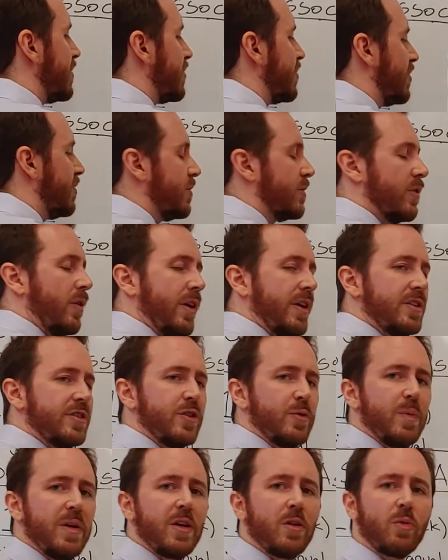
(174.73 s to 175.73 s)
still going
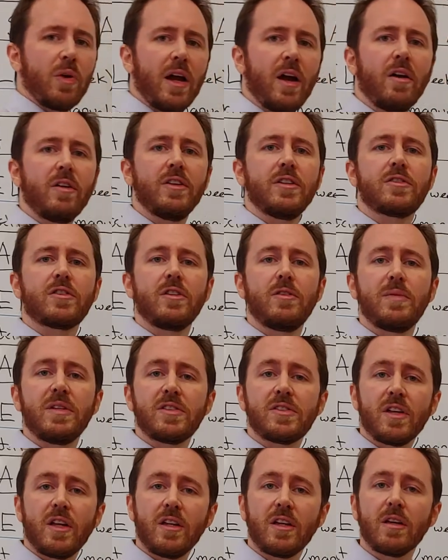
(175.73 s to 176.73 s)
to be around. It's going to be
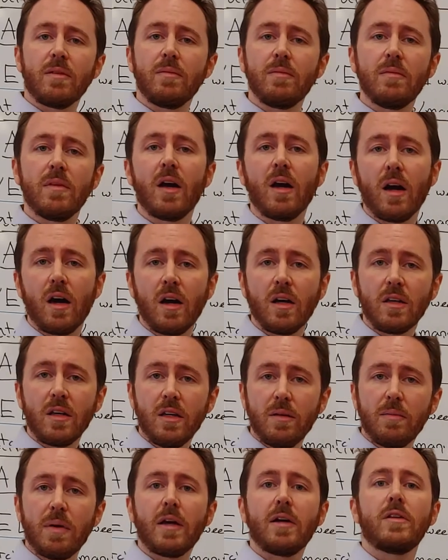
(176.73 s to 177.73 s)
sending him
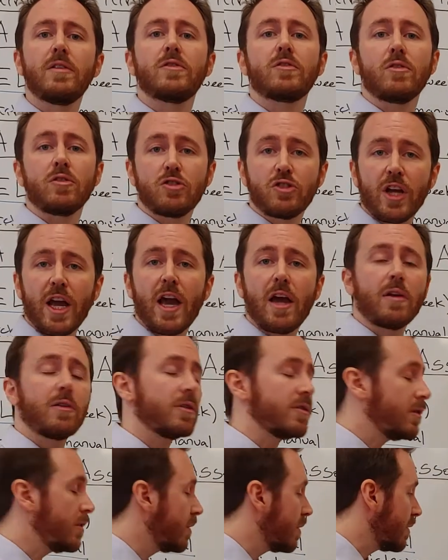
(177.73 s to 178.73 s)
emails or chat
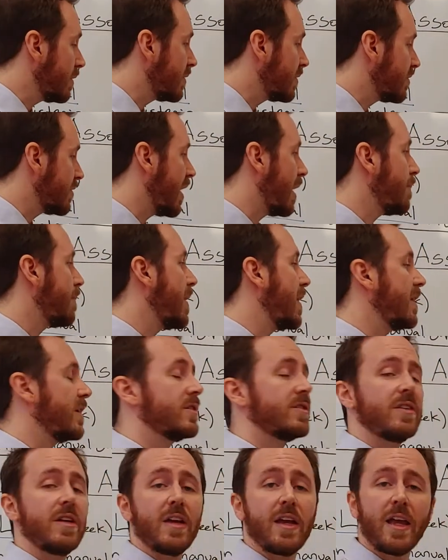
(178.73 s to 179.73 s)
or stop by
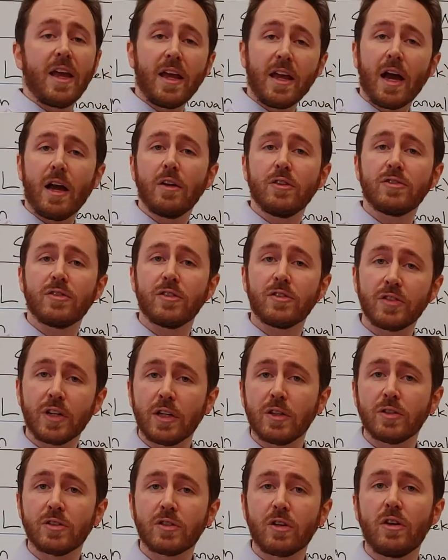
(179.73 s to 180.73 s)
and say, hey, how's the
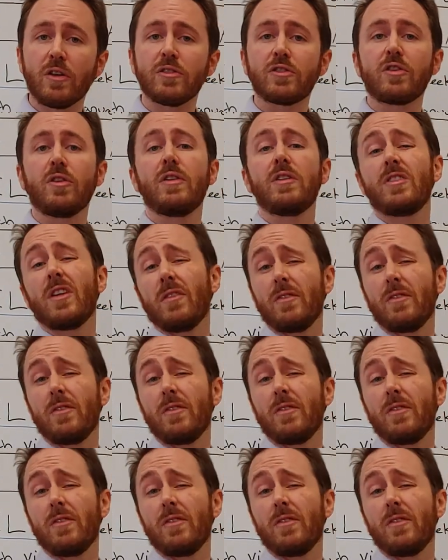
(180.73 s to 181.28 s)
sales calls going? Do you